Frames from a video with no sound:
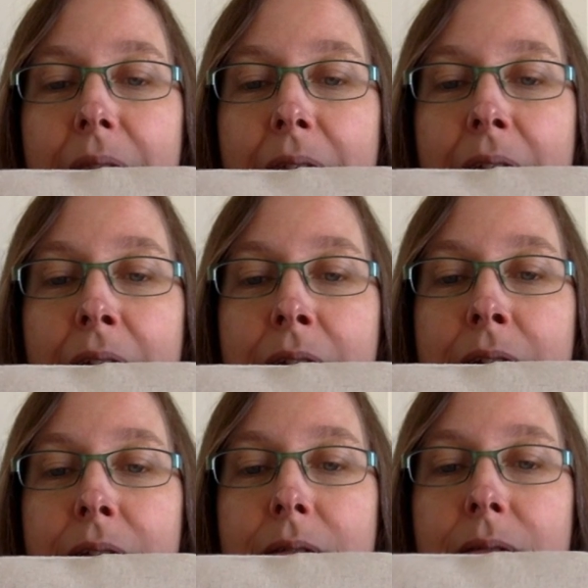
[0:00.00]
than,
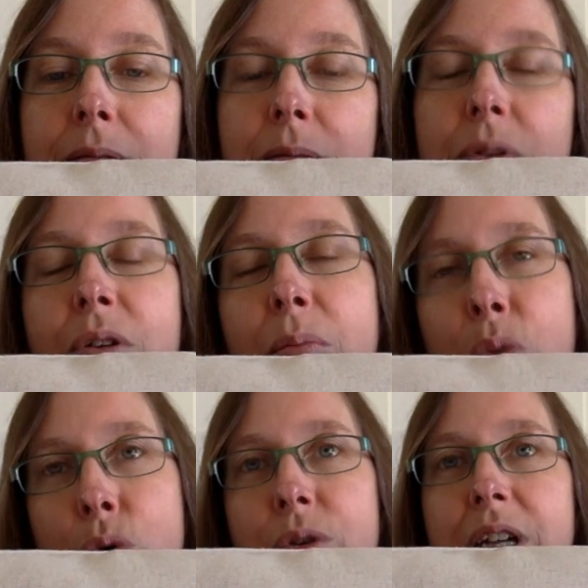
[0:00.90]
well, not
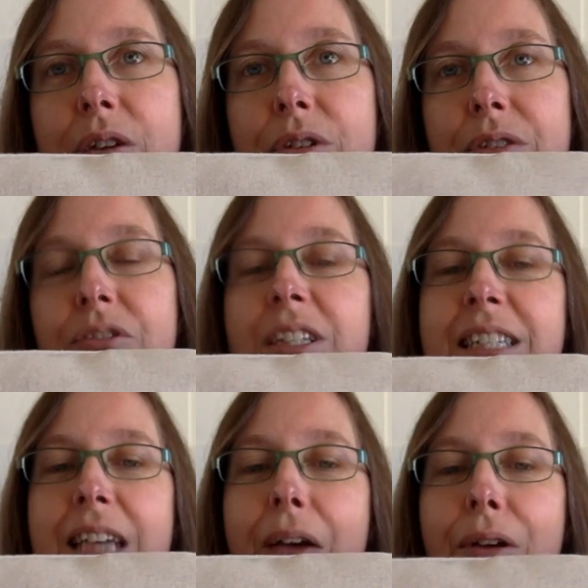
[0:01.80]
more decorative,
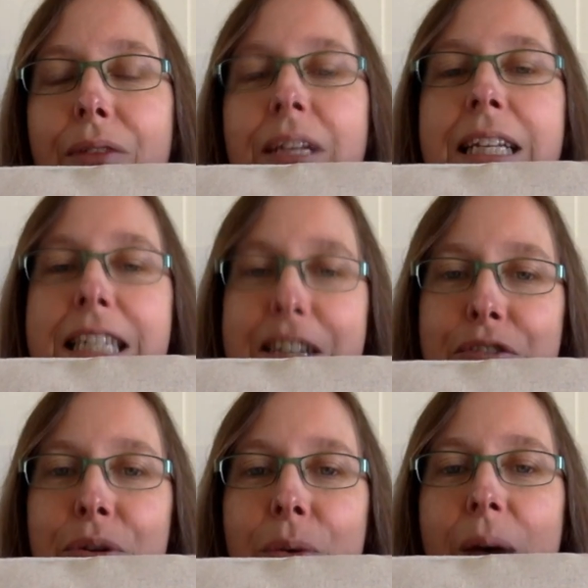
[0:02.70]
just decorative in a
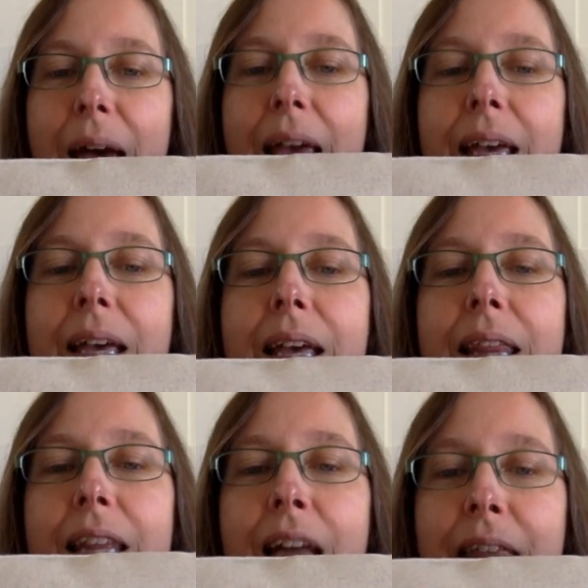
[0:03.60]
different way
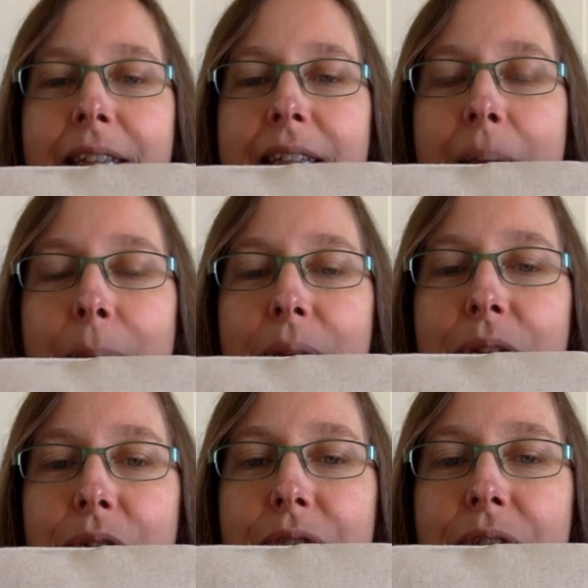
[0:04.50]
than other
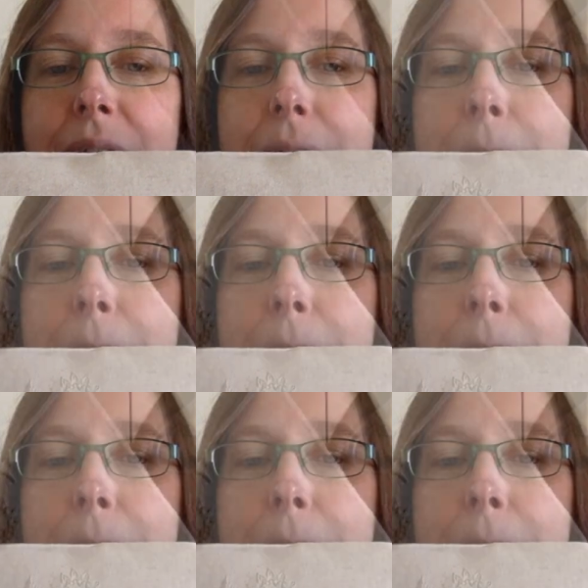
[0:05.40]
samplers often are.